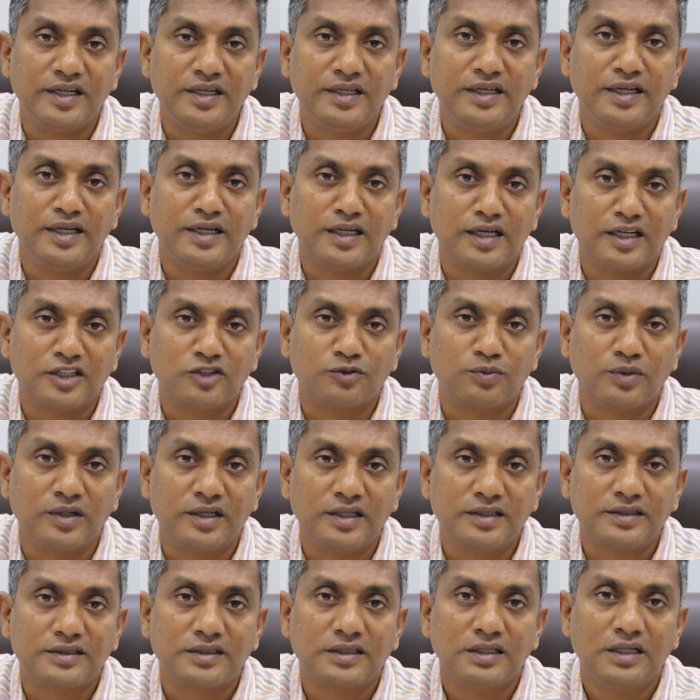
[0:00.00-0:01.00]
18 hours
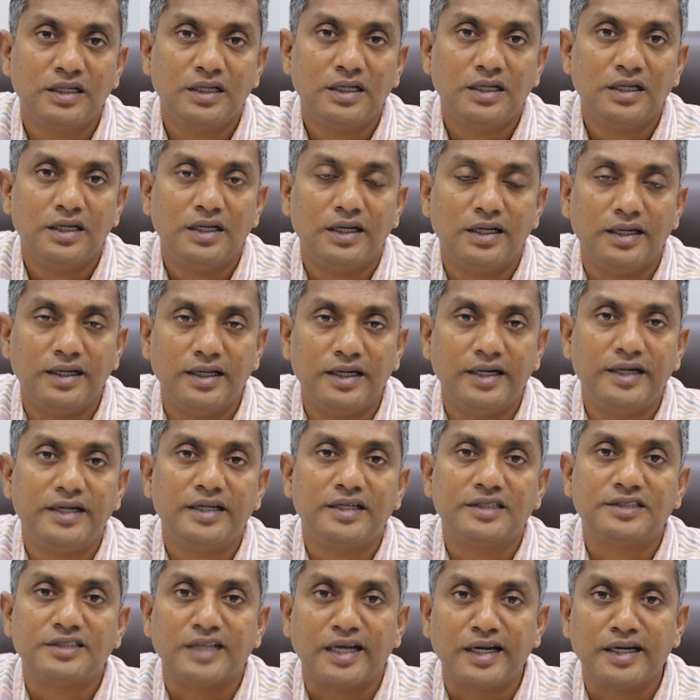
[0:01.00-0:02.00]
plus.
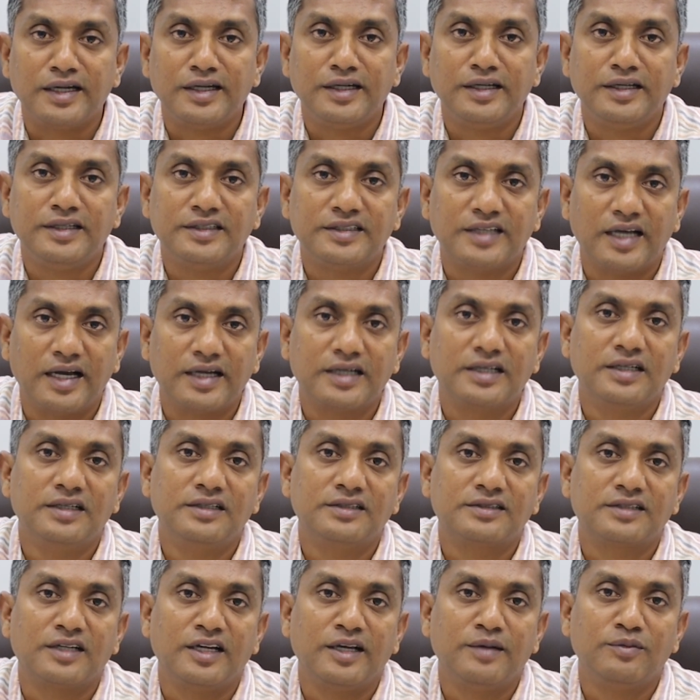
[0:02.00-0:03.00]
Later, Chinese
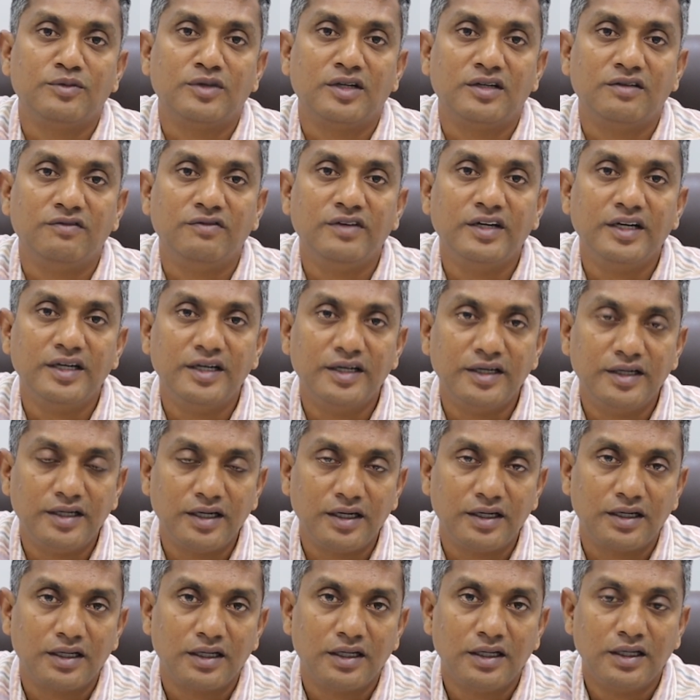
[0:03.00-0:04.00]
hackers claimed that we did
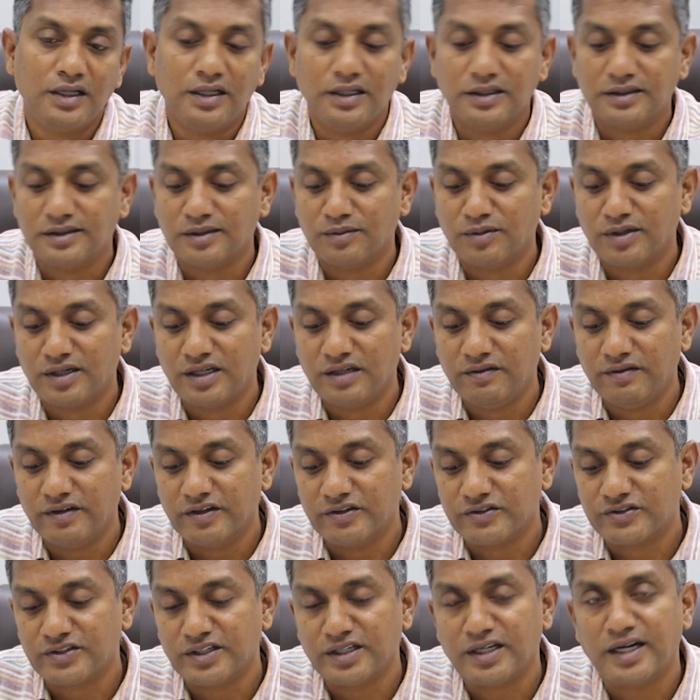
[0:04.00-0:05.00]
it. Similarly, we
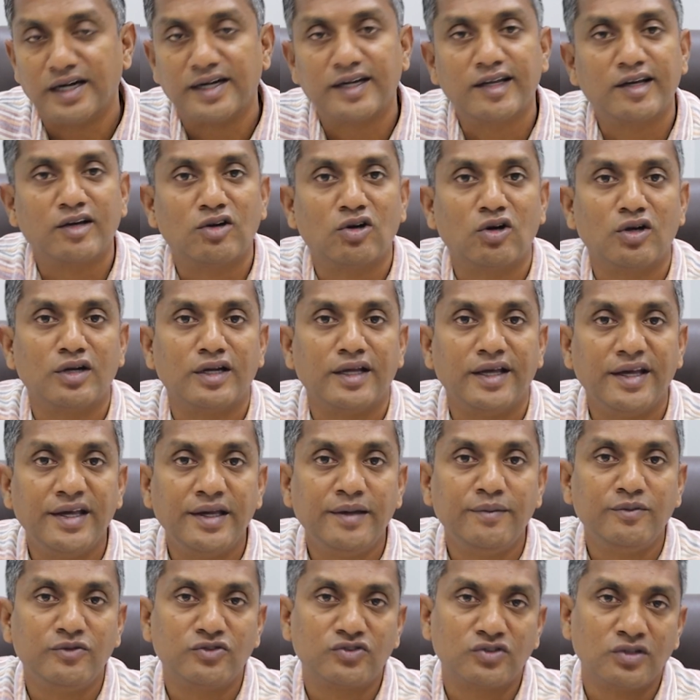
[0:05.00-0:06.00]
have seen attack on
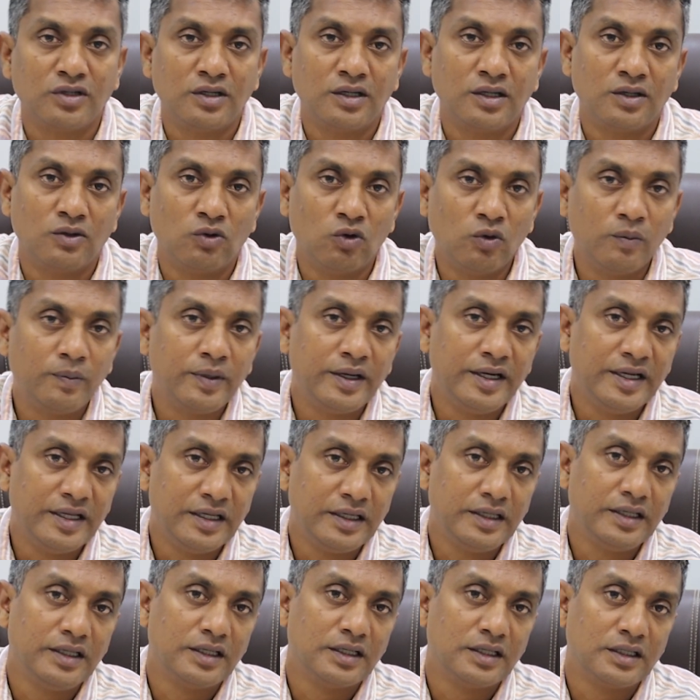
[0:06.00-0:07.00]
AIIMS
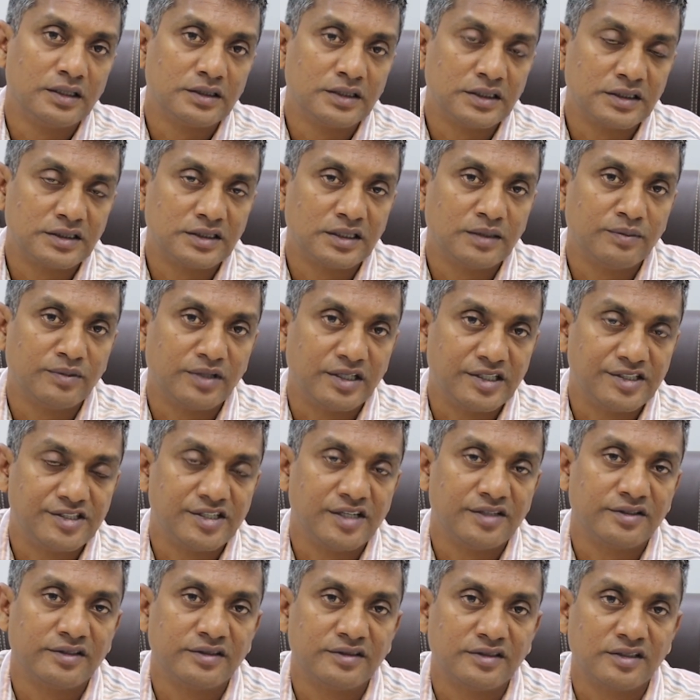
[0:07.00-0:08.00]
OPD system,
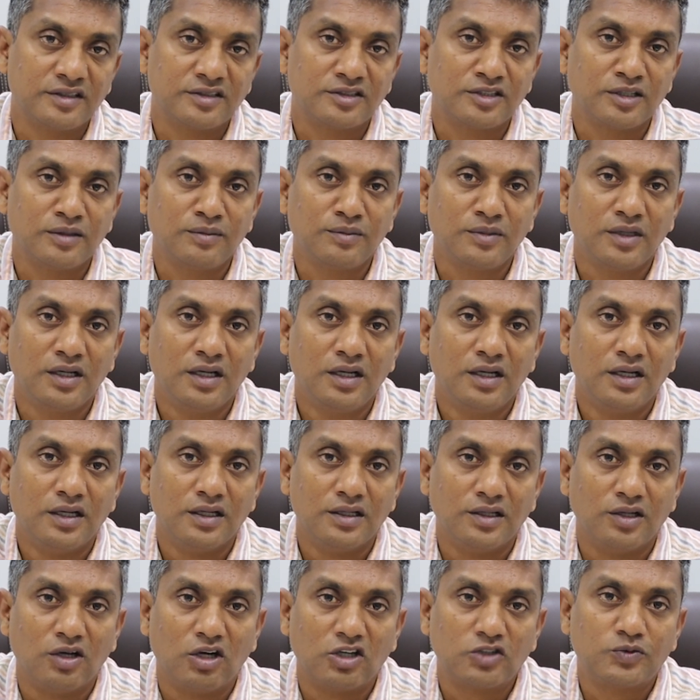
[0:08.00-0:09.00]
registration system.
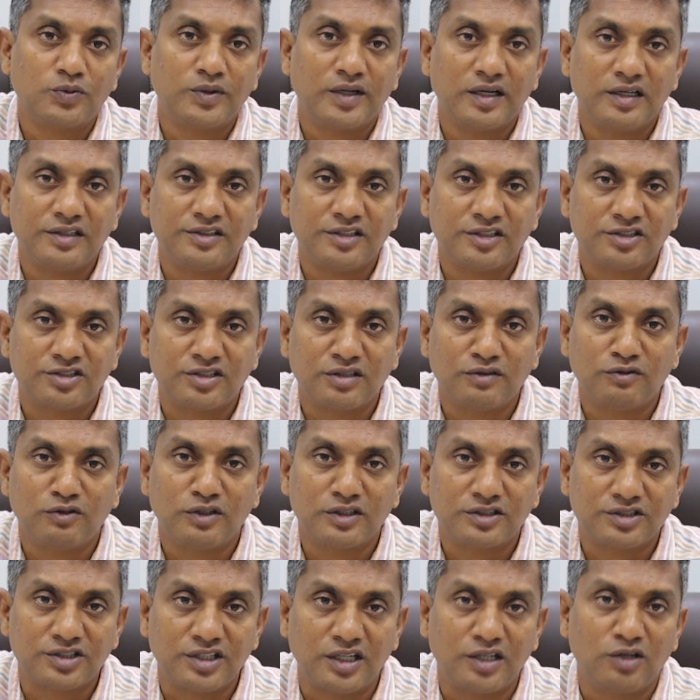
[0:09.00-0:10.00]
The hospital system
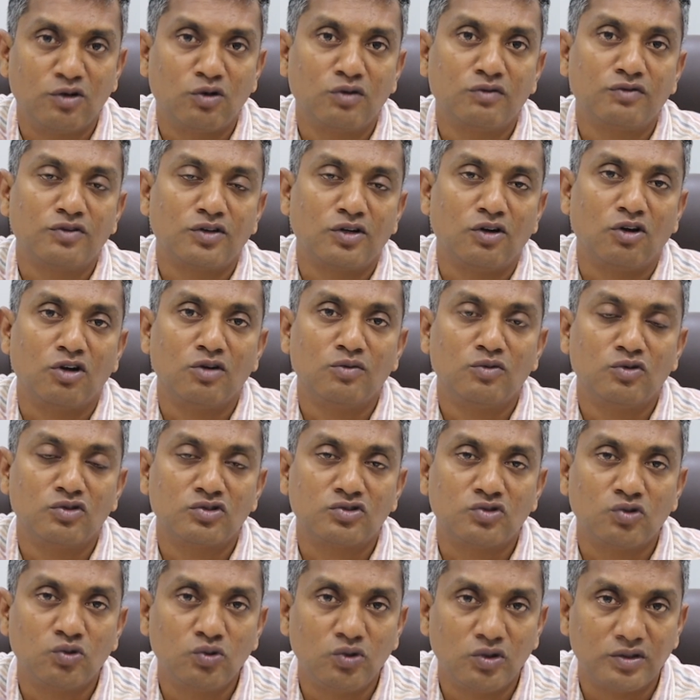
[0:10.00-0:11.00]
was shut down for
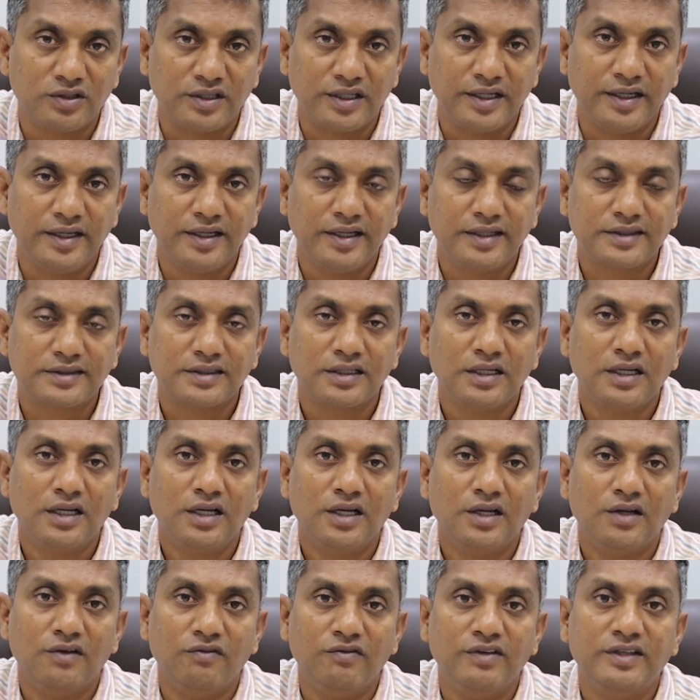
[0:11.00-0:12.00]
almost 2 to 3 days.
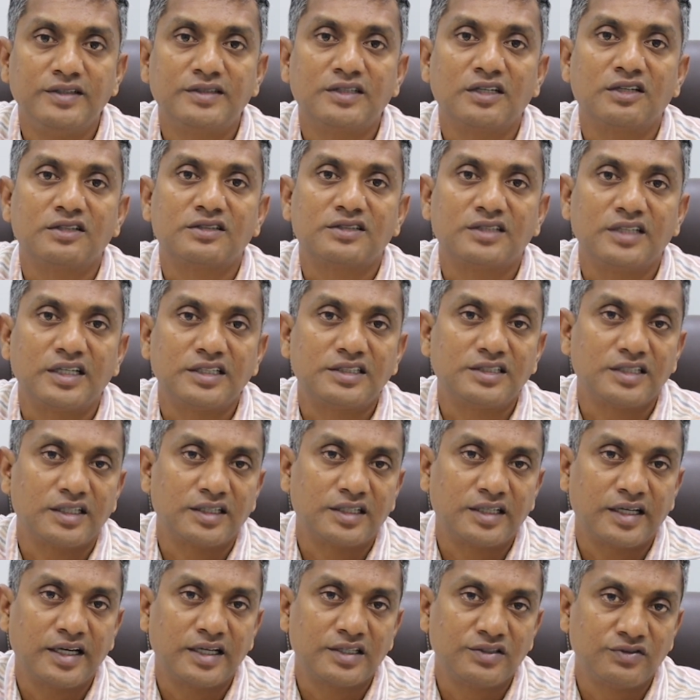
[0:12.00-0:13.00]
We saw such
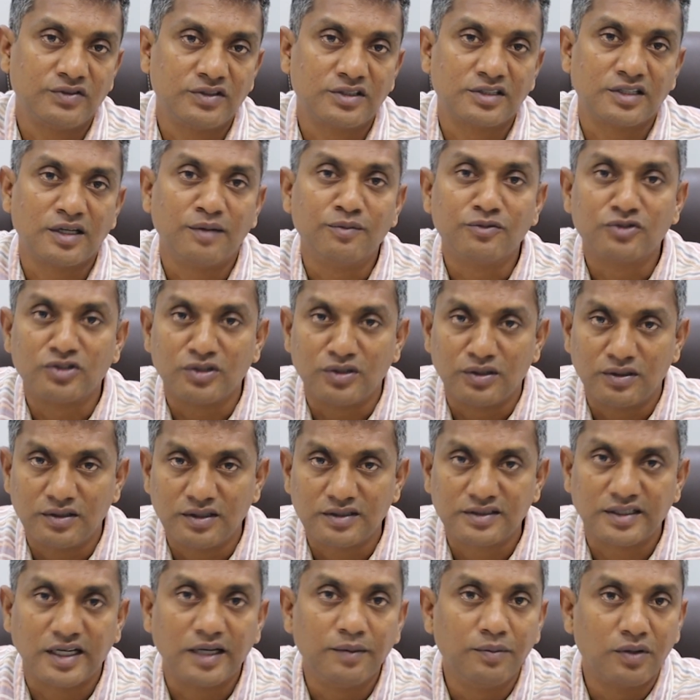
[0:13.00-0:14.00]
attacks which comes into
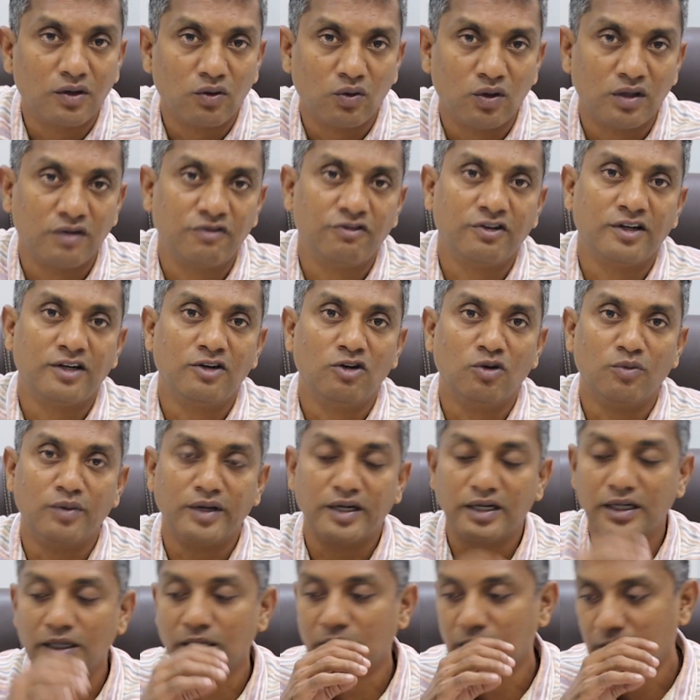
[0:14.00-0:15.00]
the cyber warfare
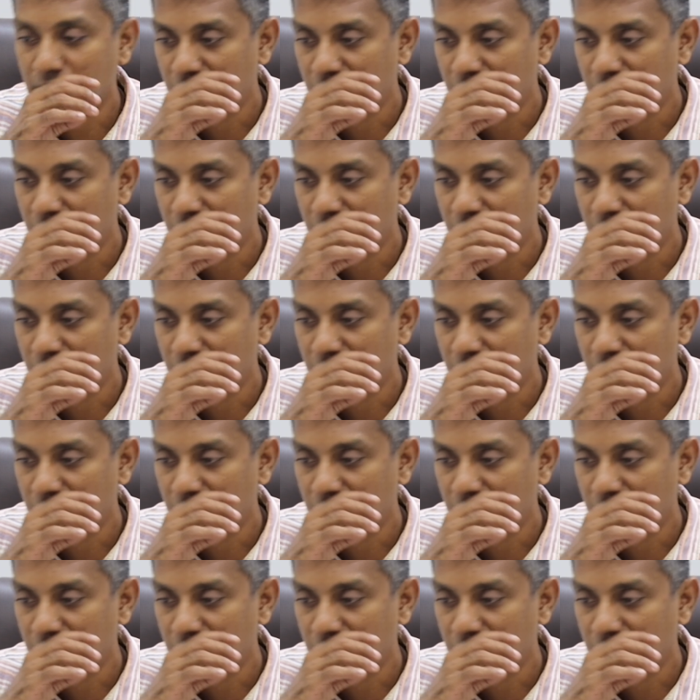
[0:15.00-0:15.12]
domain.